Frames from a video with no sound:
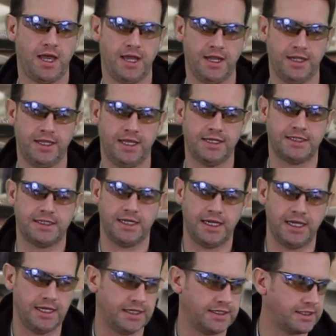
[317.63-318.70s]
And this
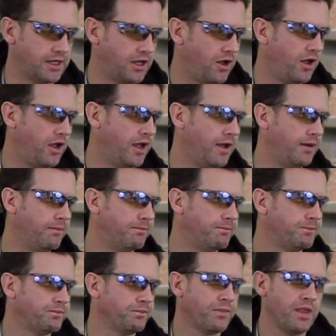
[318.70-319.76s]
is
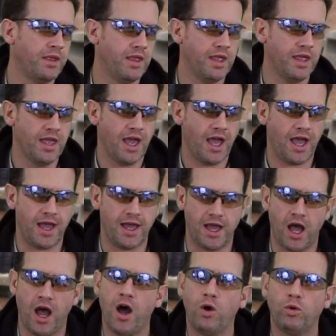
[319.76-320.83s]

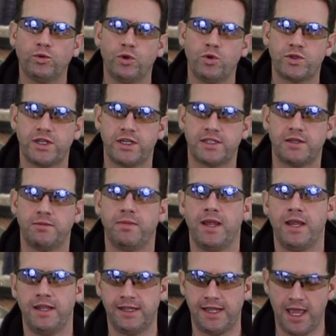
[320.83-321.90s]
a whole new system
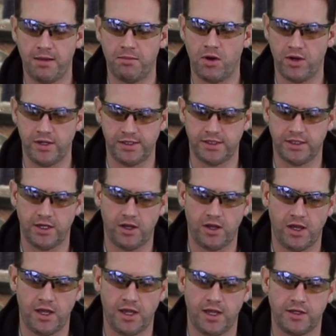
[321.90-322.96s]
in their mind
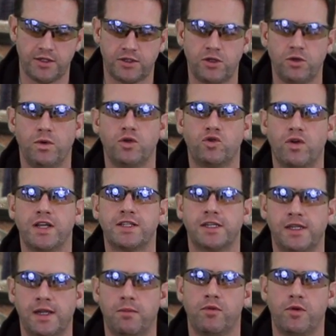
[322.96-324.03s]
to address a
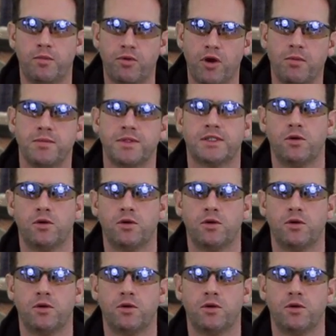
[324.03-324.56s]
number of the problems.